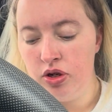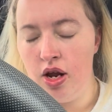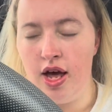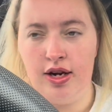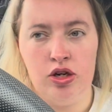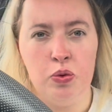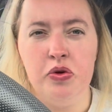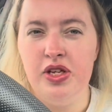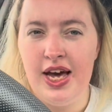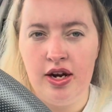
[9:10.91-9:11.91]
like
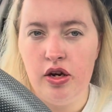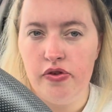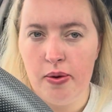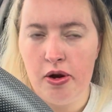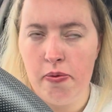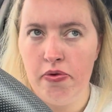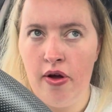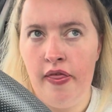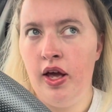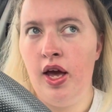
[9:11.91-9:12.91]
towards the end of September
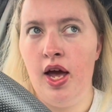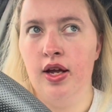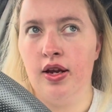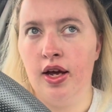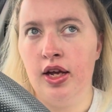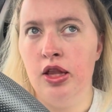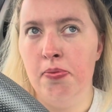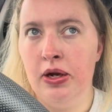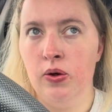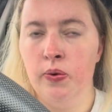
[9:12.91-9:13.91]
I think it is, like in the
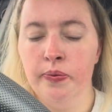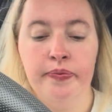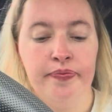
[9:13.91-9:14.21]
middle,